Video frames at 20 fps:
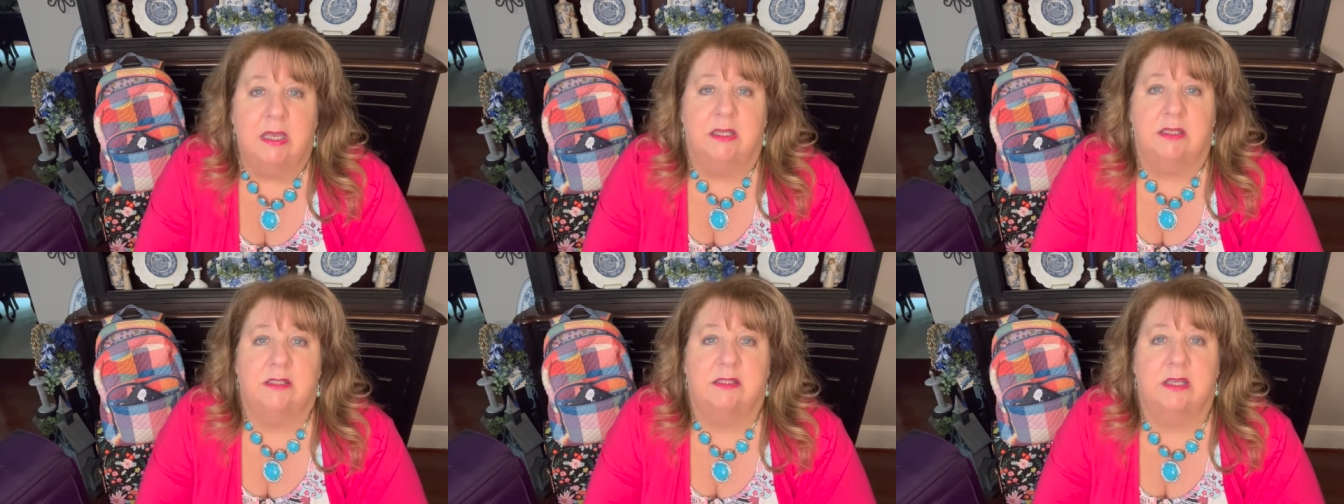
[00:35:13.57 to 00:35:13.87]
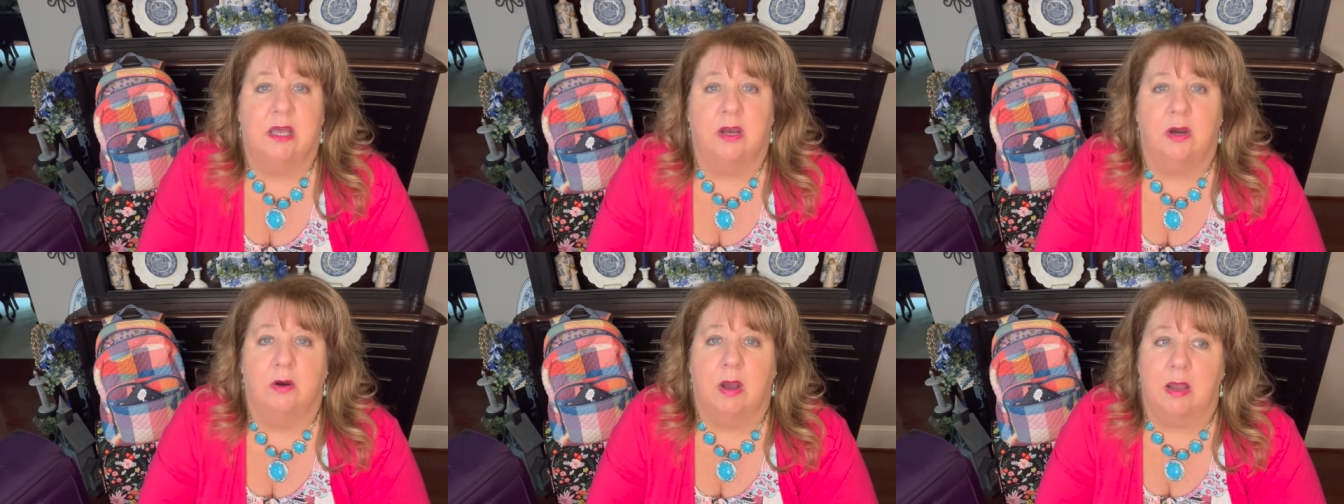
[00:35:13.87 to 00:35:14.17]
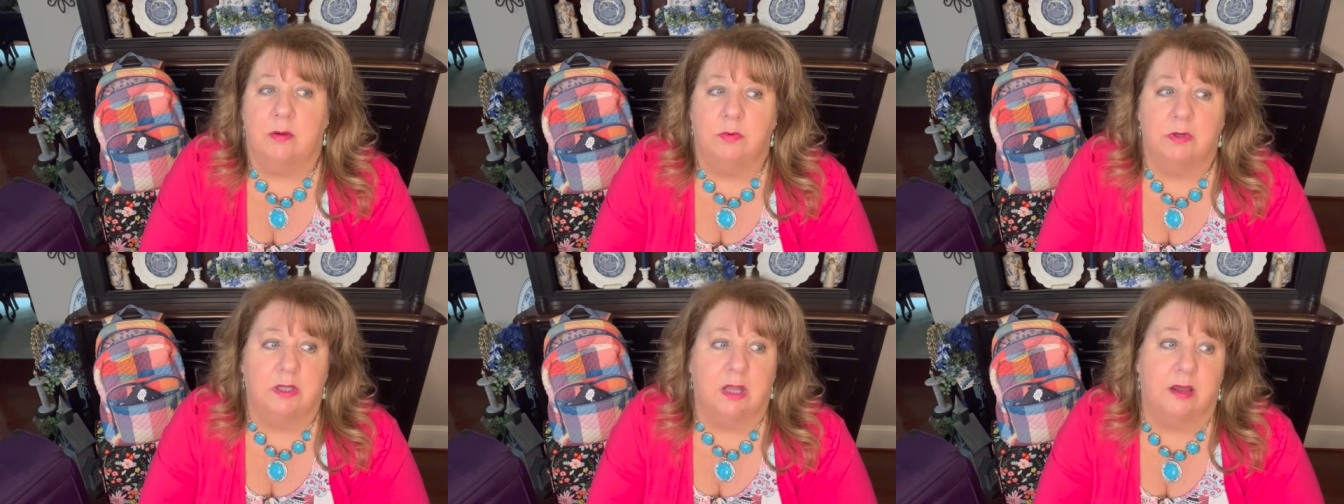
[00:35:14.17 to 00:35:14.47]
So
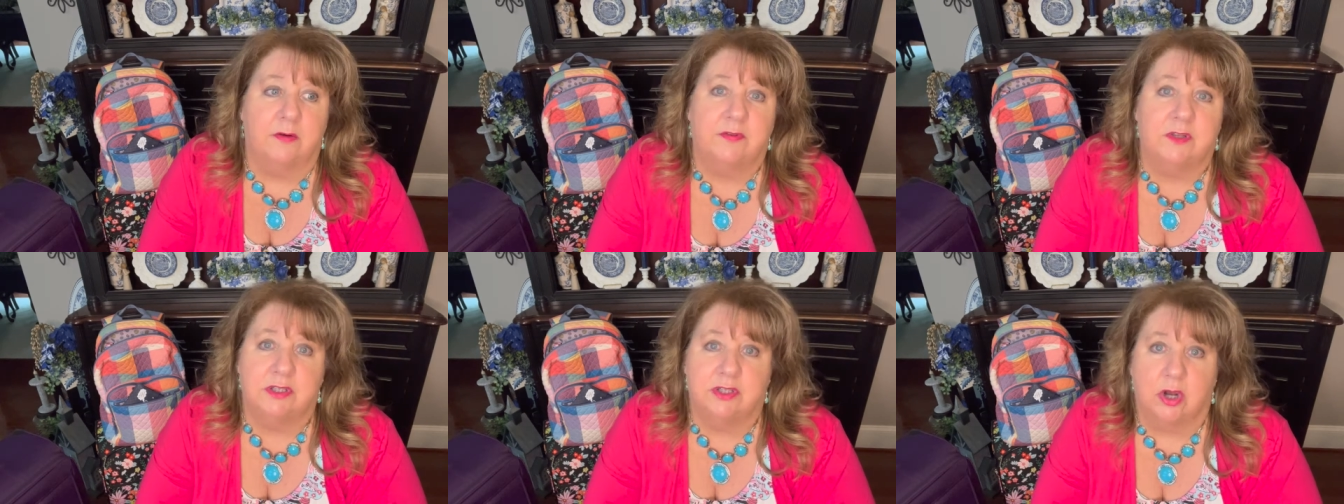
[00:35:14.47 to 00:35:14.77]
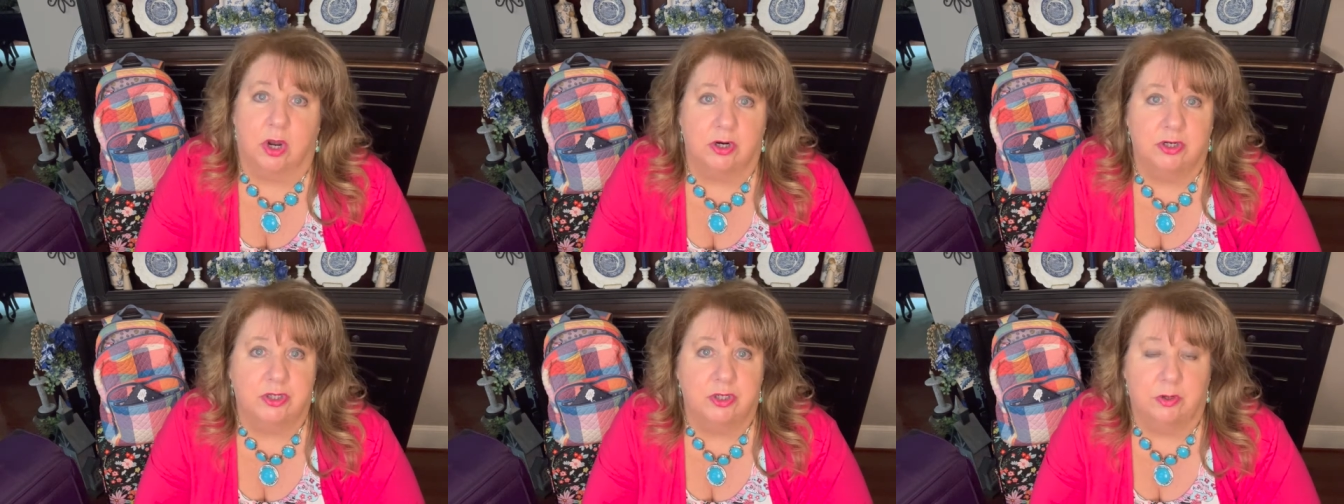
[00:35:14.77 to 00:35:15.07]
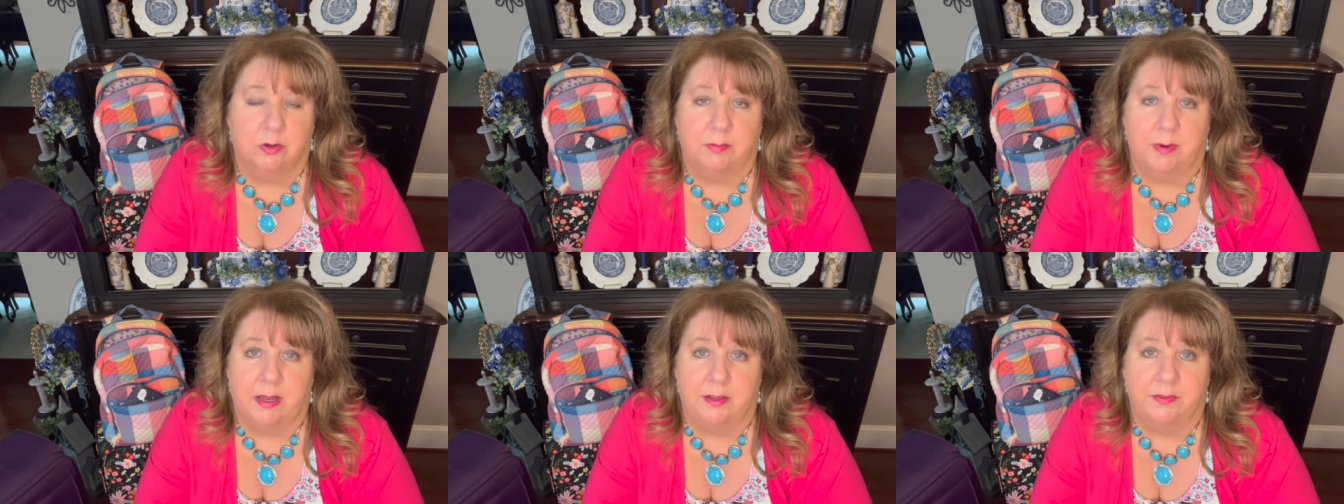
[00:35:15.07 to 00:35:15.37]
I would love to talk to
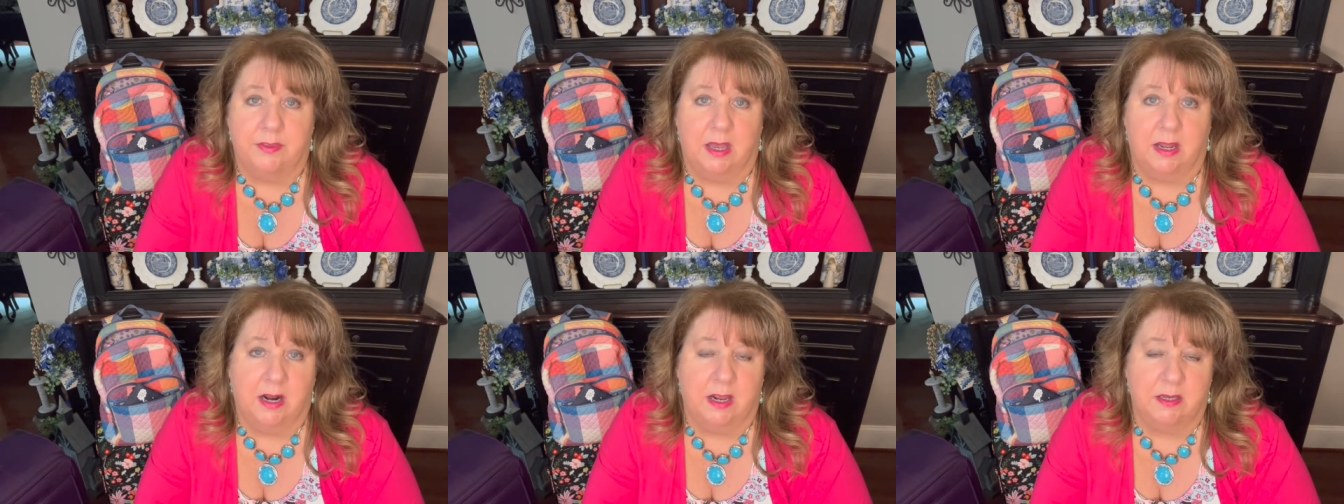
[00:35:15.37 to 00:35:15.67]
you about that.